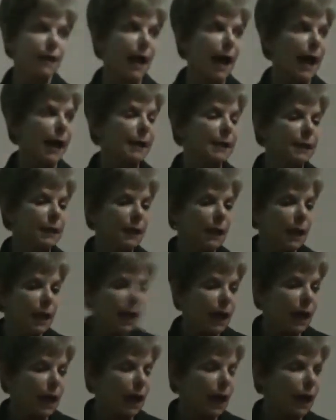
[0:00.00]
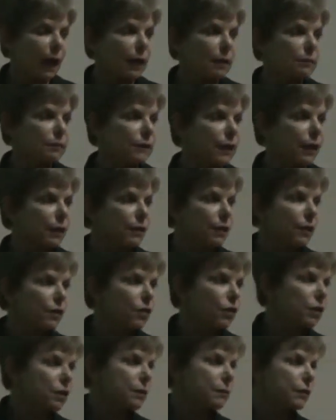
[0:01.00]
that.
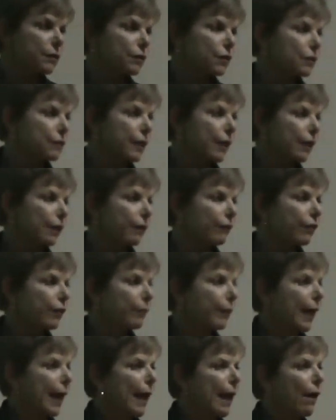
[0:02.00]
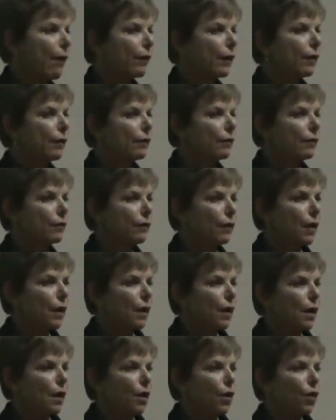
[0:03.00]
In terms of just hearing from counties
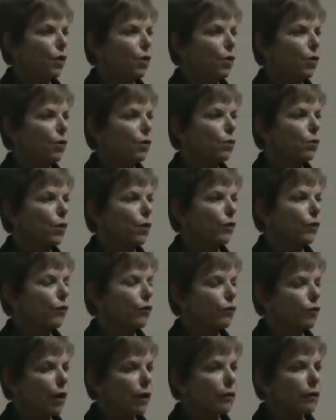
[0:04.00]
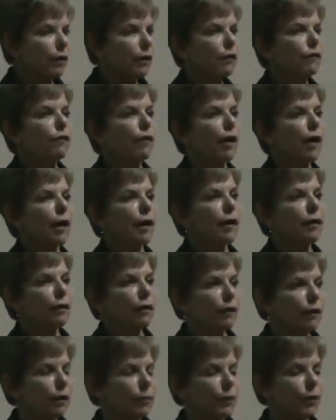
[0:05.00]
who are struggling to find
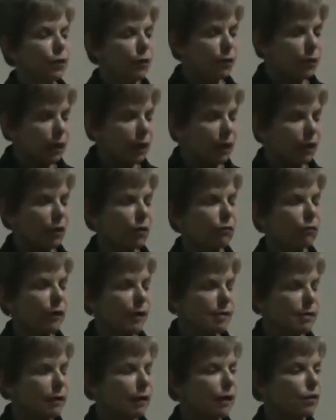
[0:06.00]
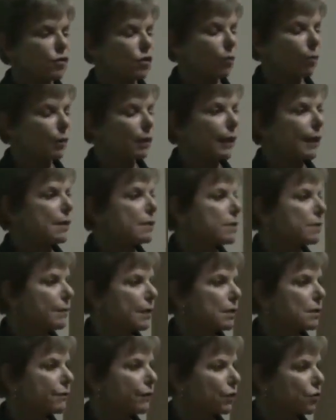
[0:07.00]
therapeutic residential
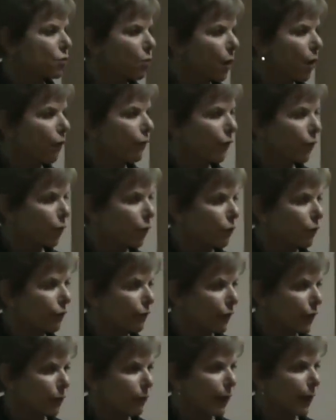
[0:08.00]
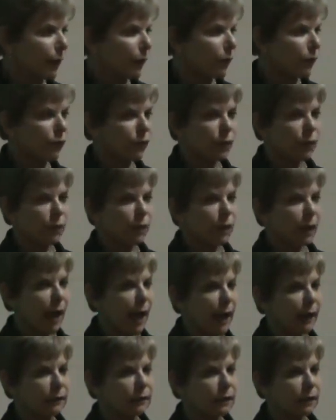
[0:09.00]
placements for 12-year-old females who are
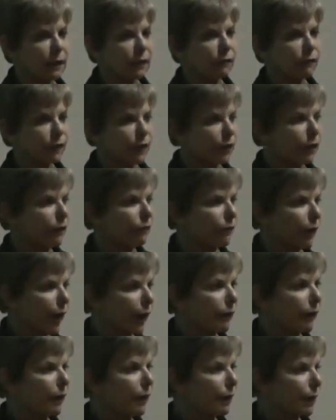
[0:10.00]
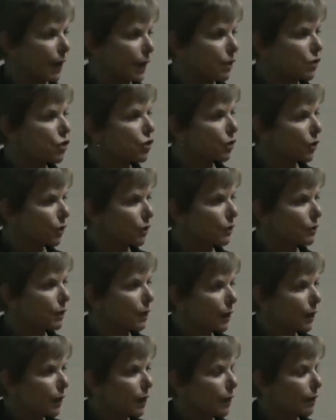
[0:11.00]
acting in very violent nature.
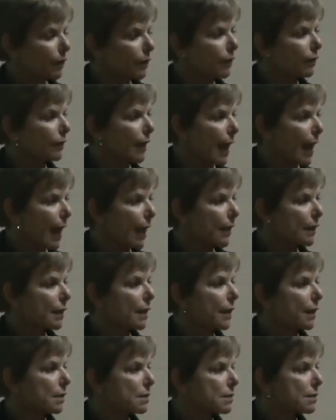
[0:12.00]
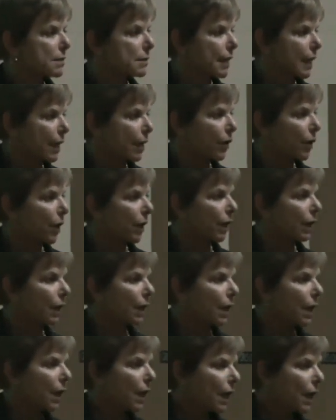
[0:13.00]
And it's sad and it's
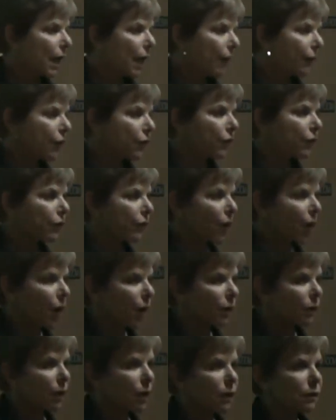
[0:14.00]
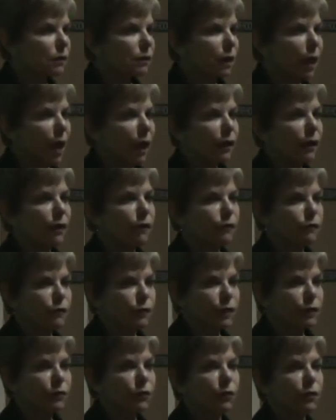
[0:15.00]
scary, and there just aren't a lot of
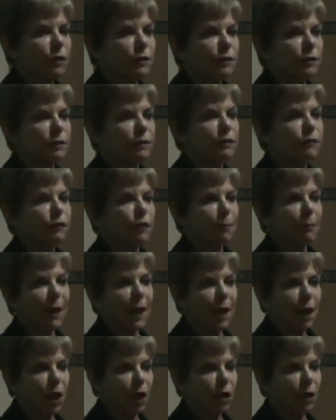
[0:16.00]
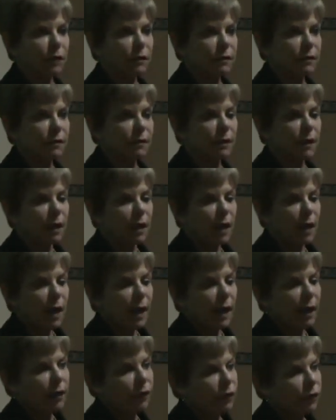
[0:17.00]
resources for parents.
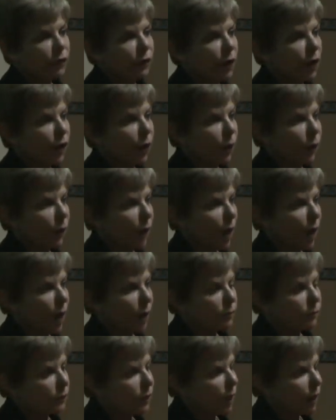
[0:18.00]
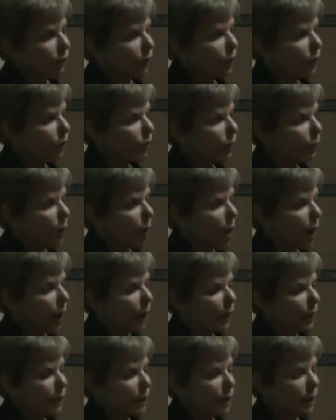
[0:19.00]
And so Governor
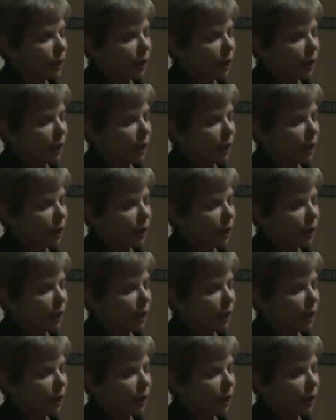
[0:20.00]
DeWine